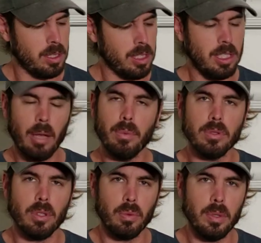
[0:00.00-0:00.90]
The
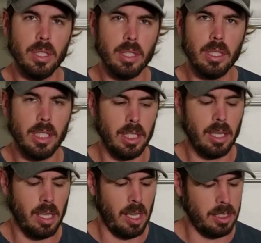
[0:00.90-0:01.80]
staples are a really good
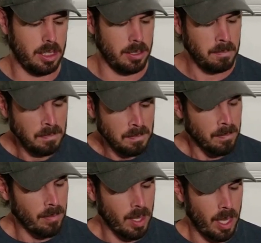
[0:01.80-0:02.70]
indication
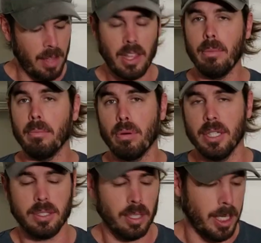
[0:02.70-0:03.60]
if they've been
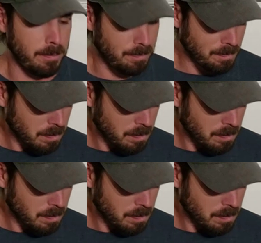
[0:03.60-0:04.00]
pressed or not.